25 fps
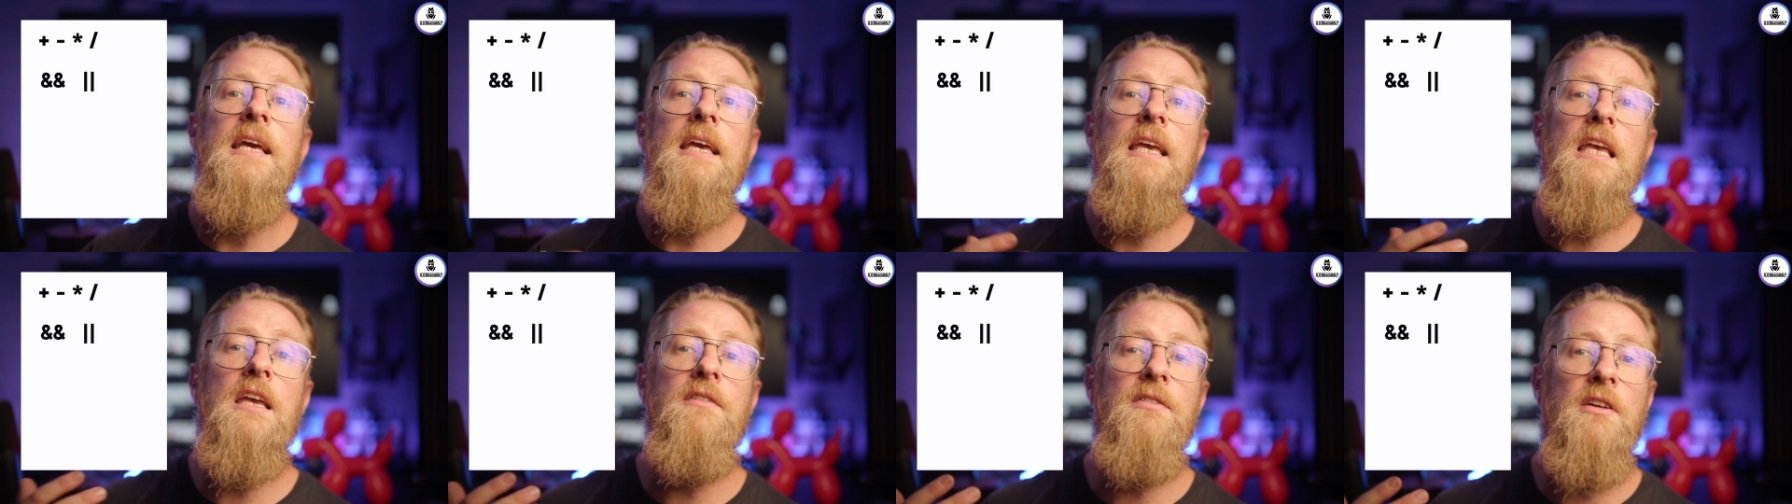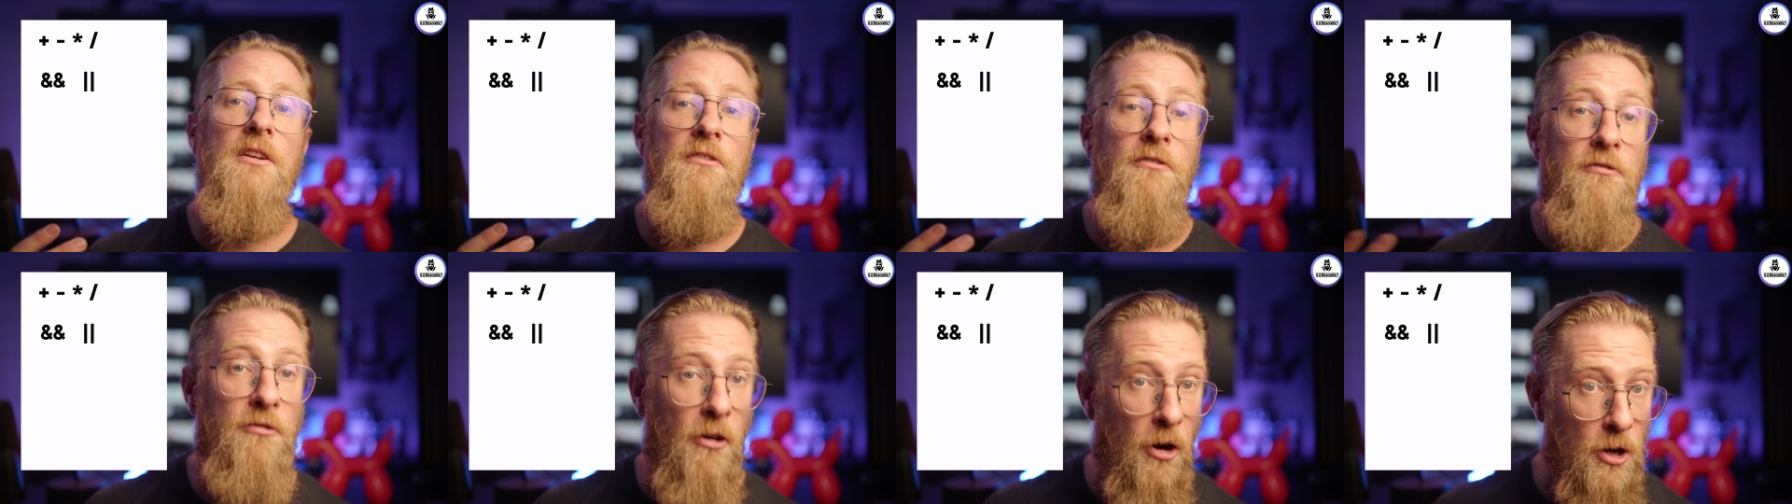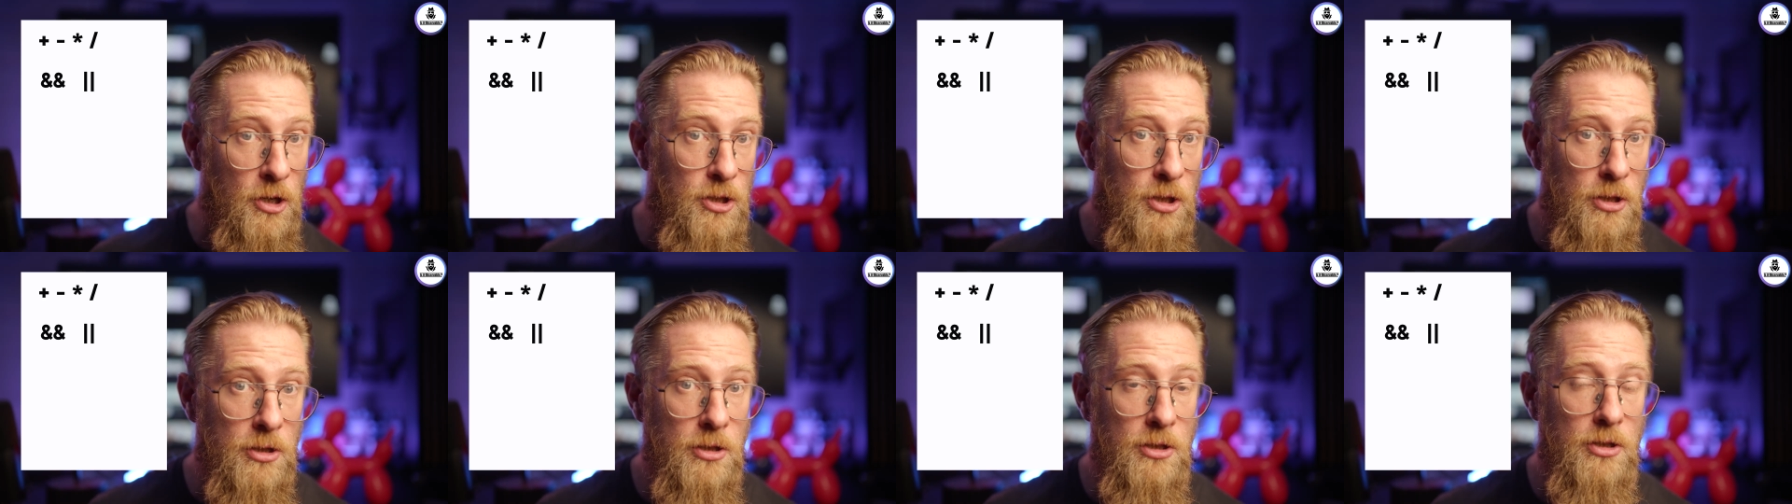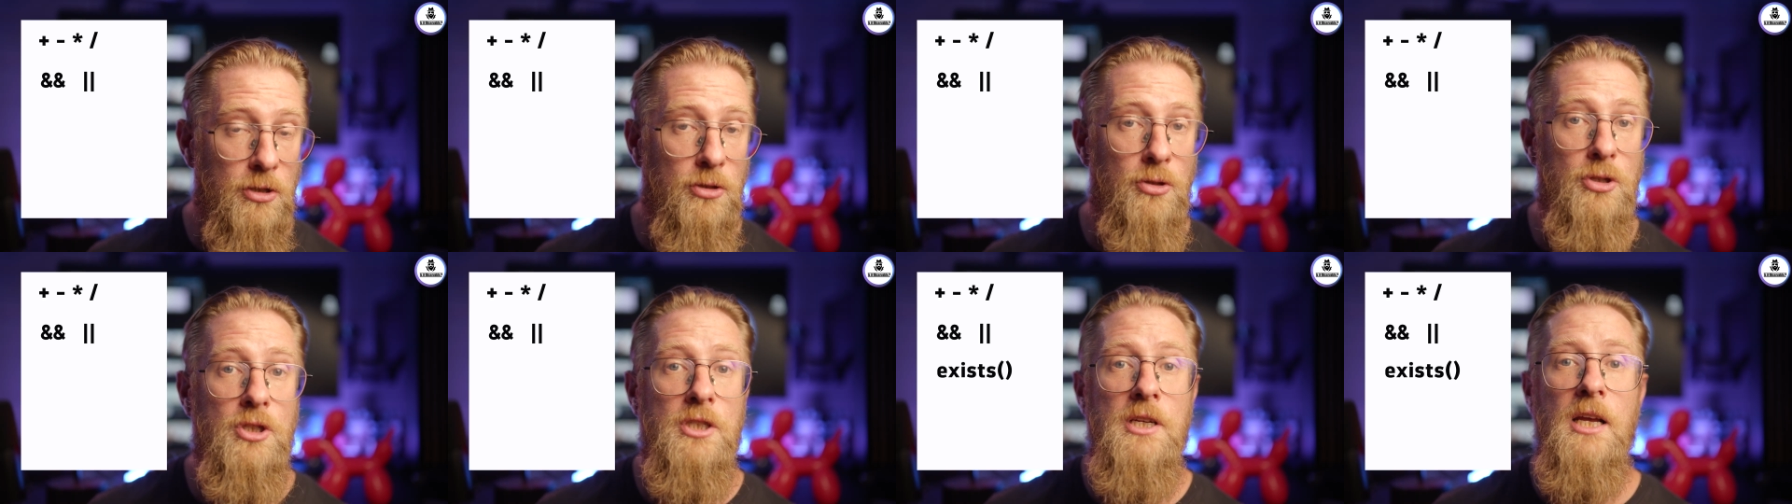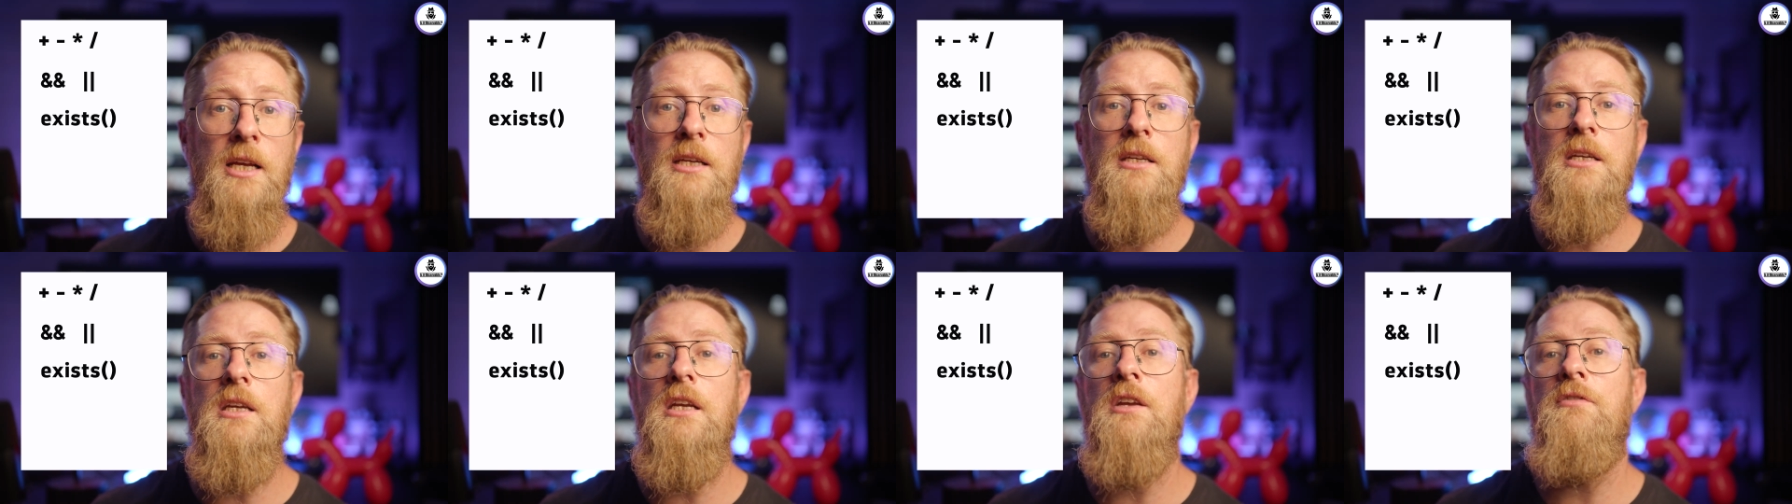Even functions to
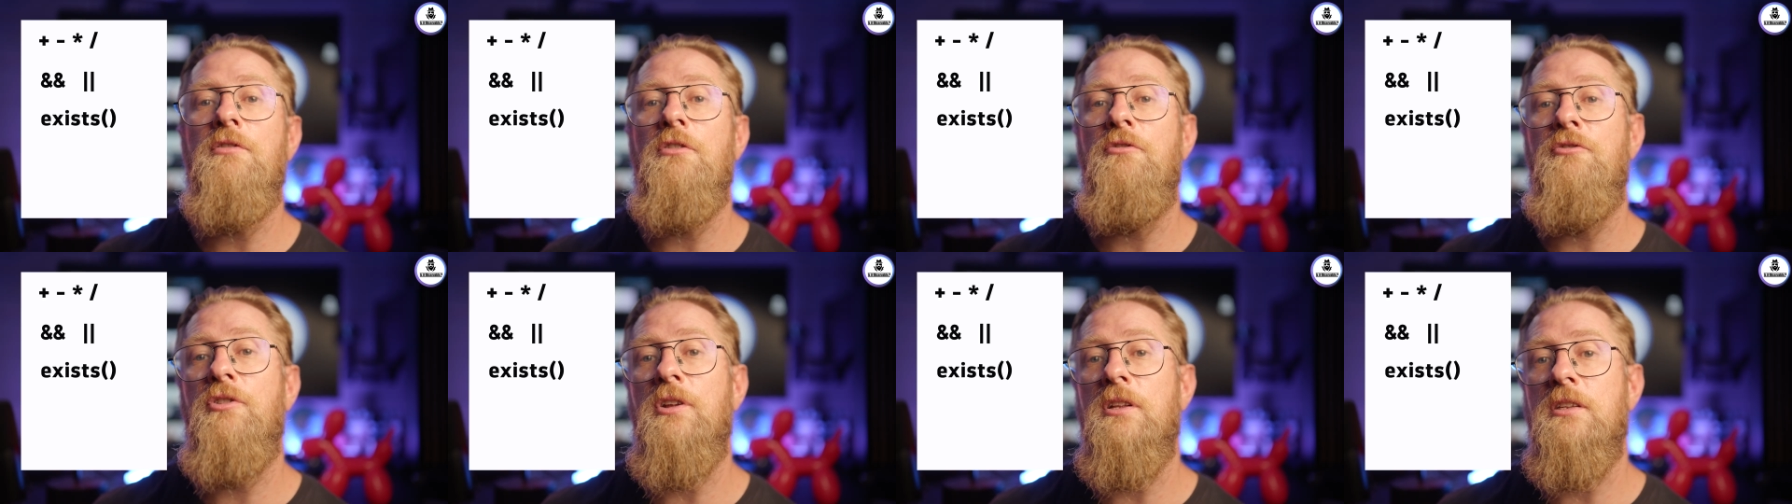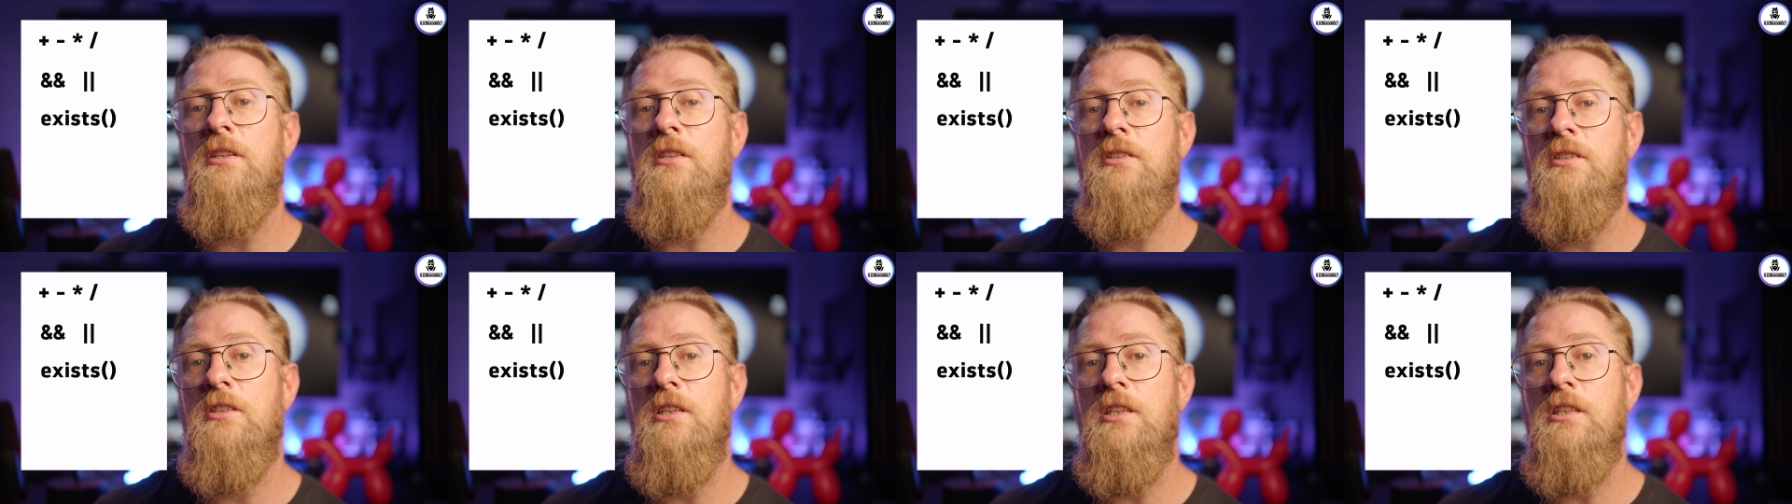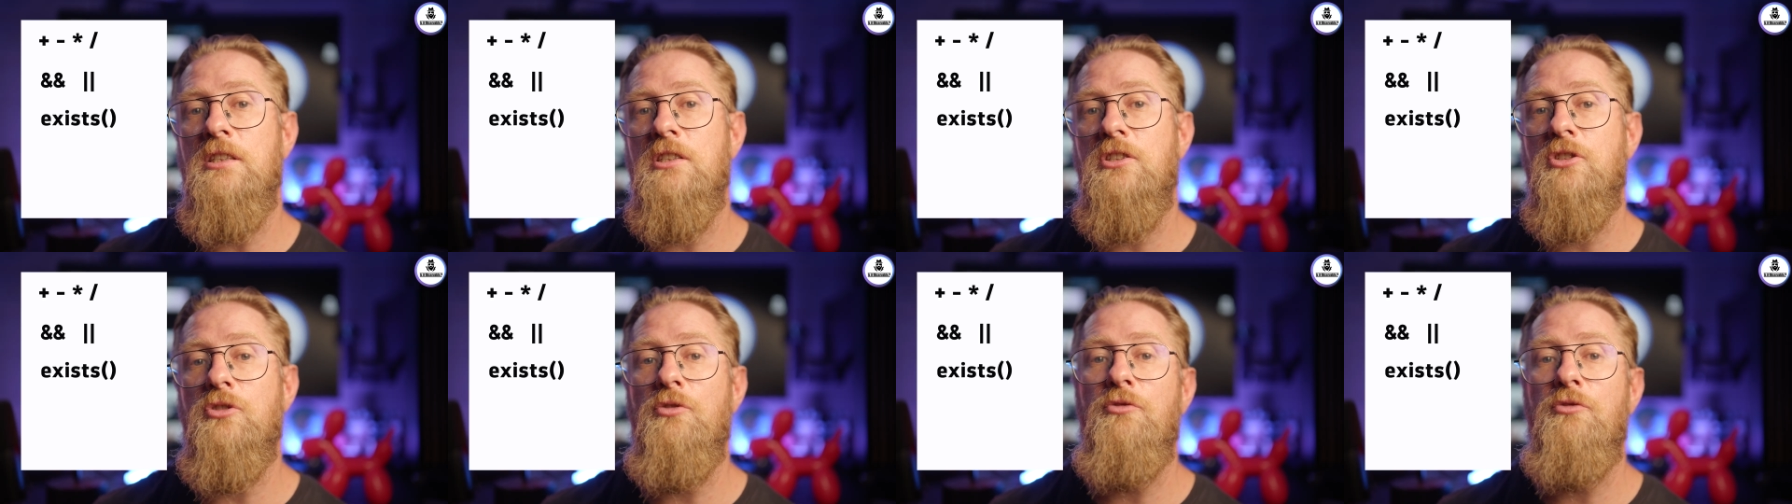check if a field exists.